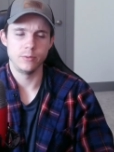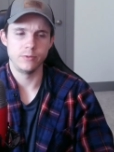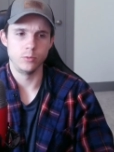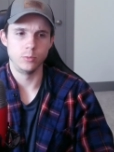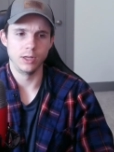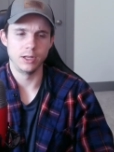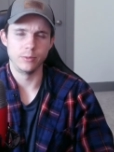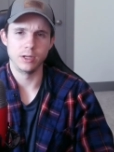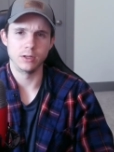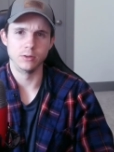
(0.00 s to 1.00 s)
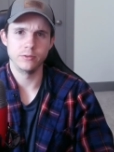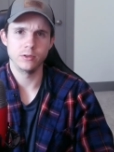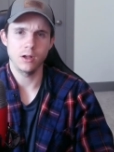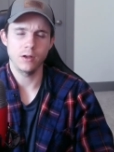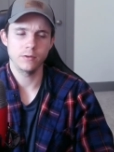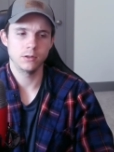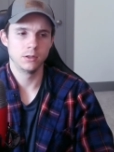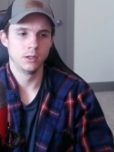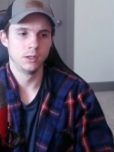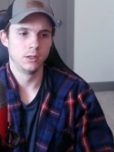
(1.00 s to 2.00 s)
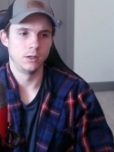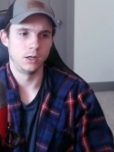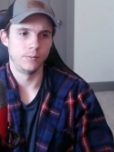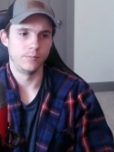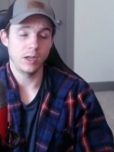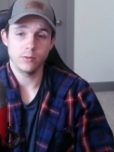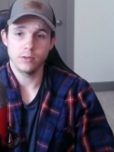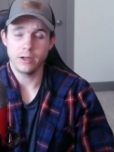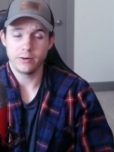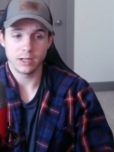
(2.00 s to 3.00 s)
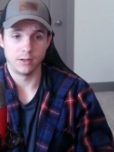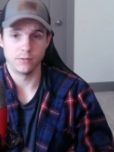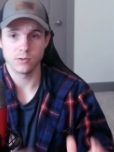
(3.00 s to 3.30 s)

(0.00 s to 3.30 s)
if you plan to make a living off it. Now again,